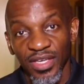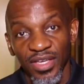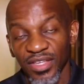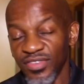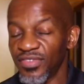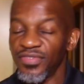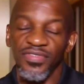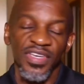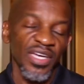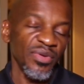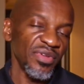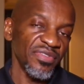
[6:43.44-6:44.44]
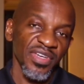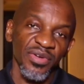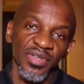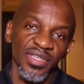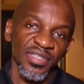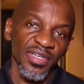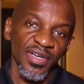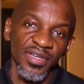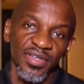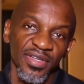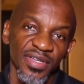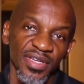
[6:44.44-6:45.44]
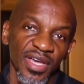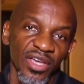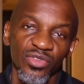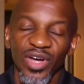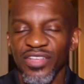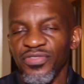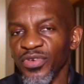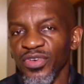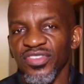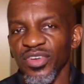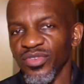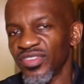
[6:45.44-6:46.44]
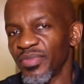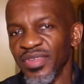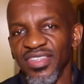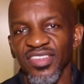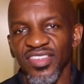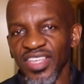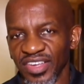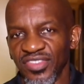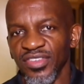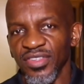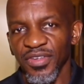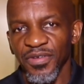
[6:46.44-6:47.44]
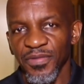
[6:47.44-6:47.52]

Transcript: it's very, very, you know, at first I was a bit disgusted.